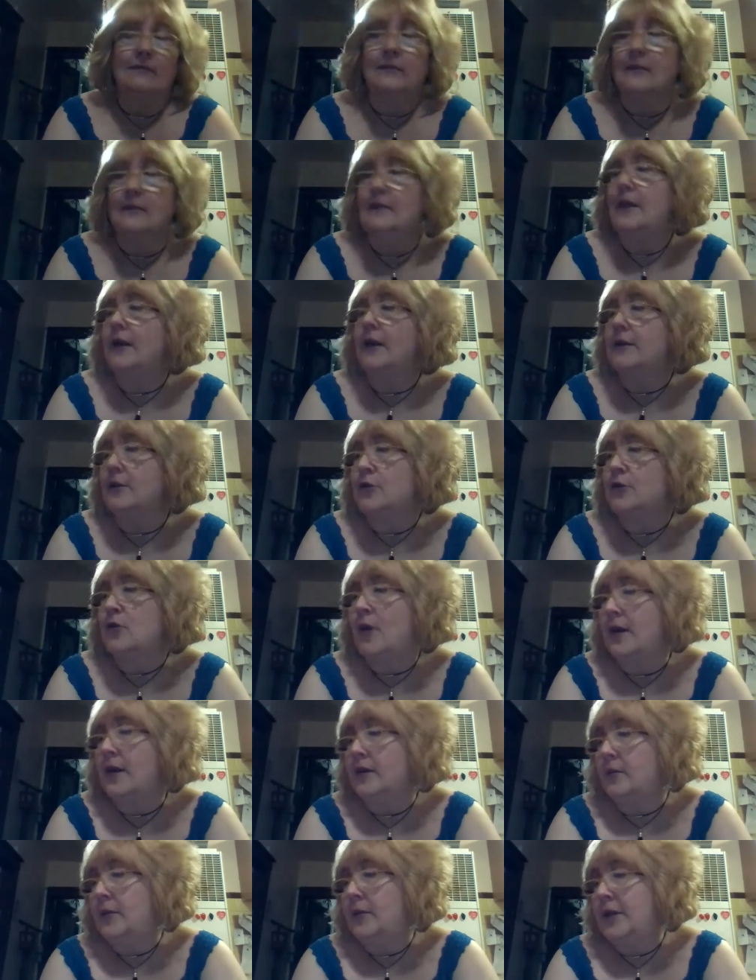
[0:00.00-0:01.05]
like to
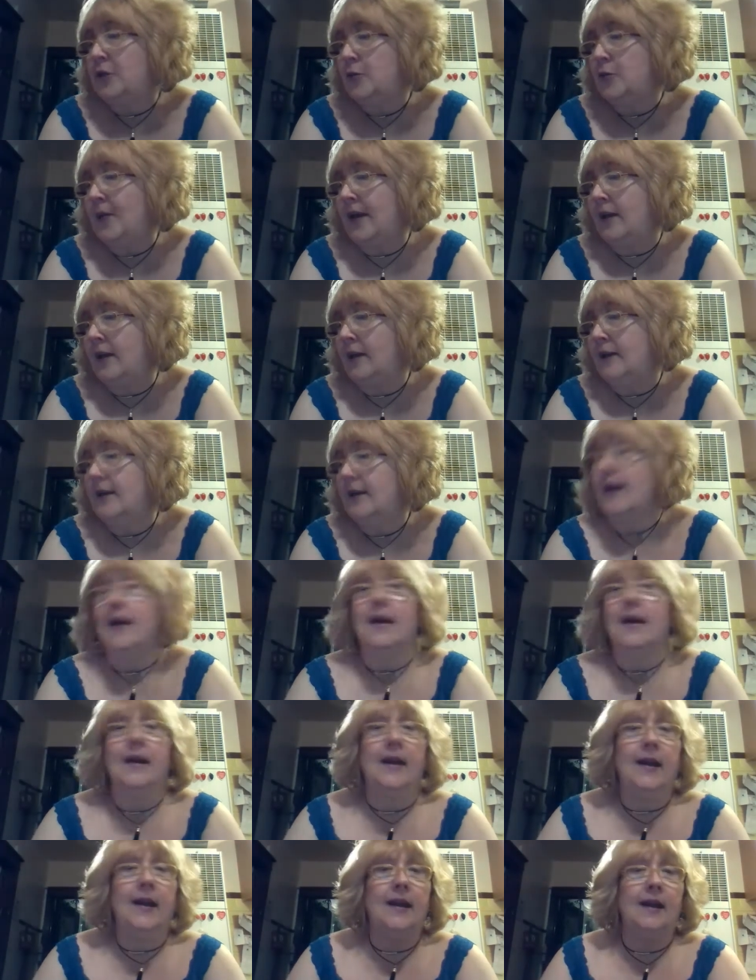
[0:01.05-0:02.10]
try the Peach Palette.
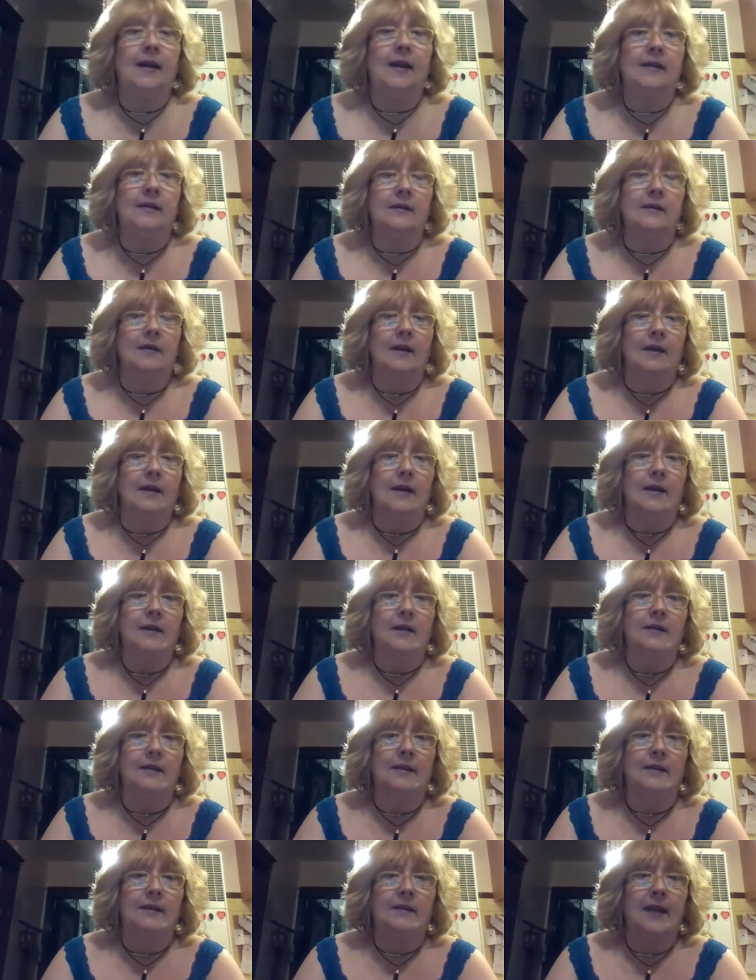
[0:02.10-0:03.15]
And
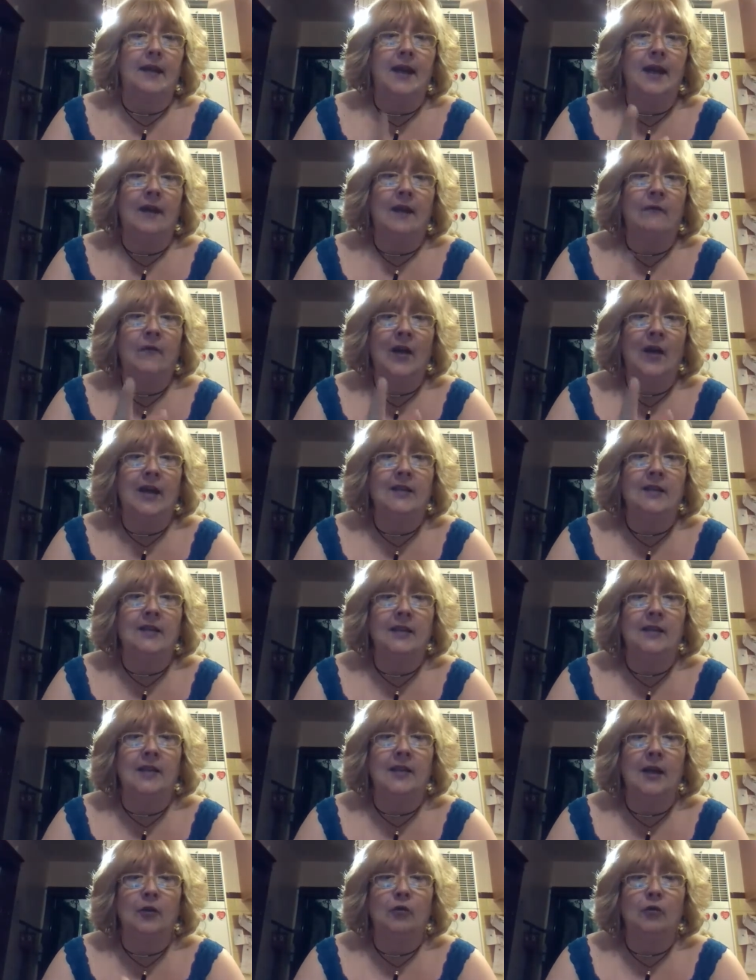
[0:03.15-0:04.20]
the Kat Von D,
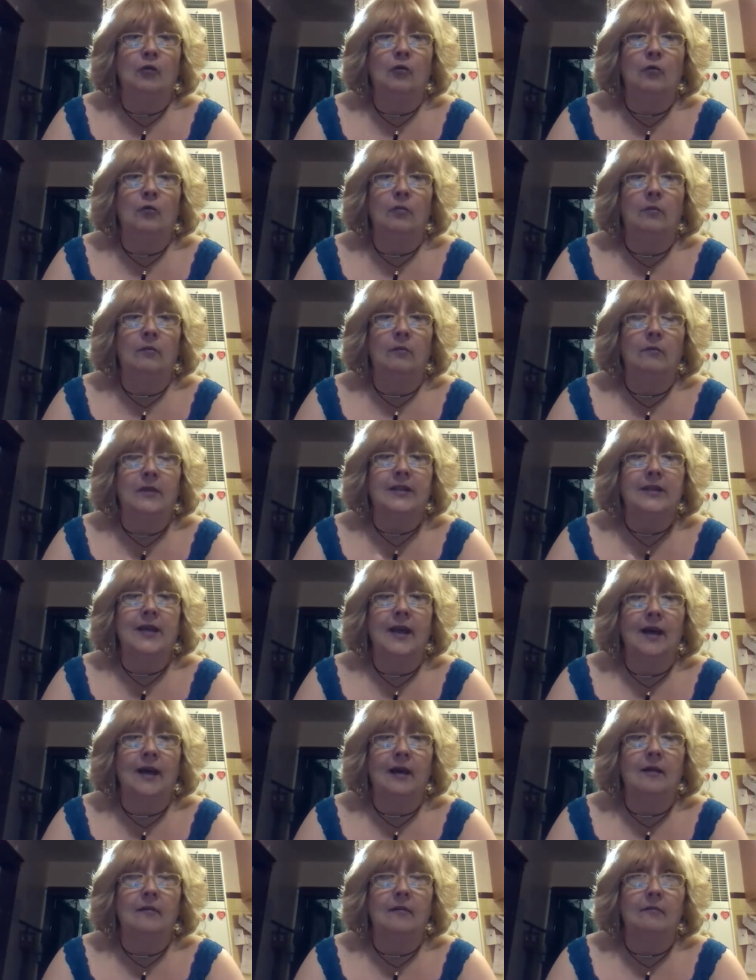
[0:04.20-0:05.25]
that new
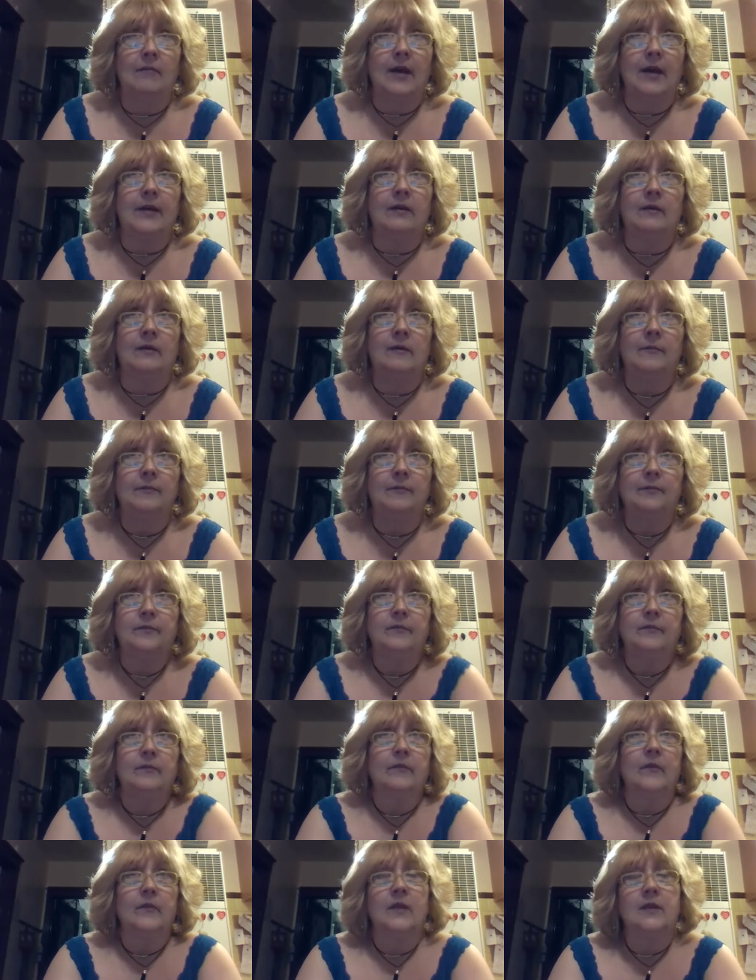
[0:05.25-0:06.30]
metal.
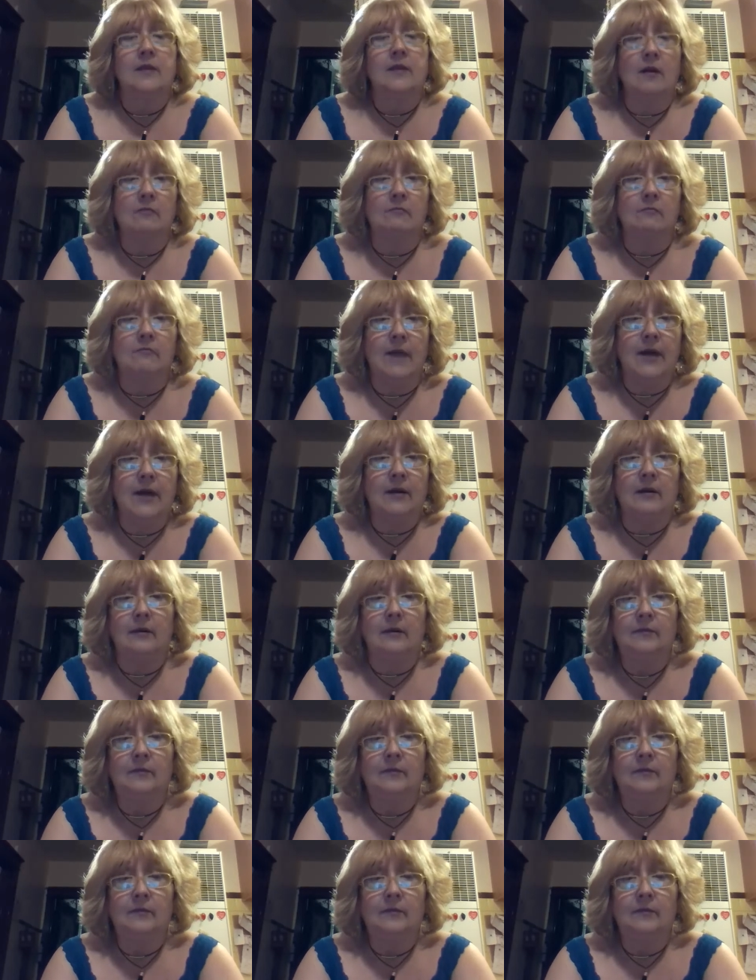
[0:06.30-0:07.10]
You know,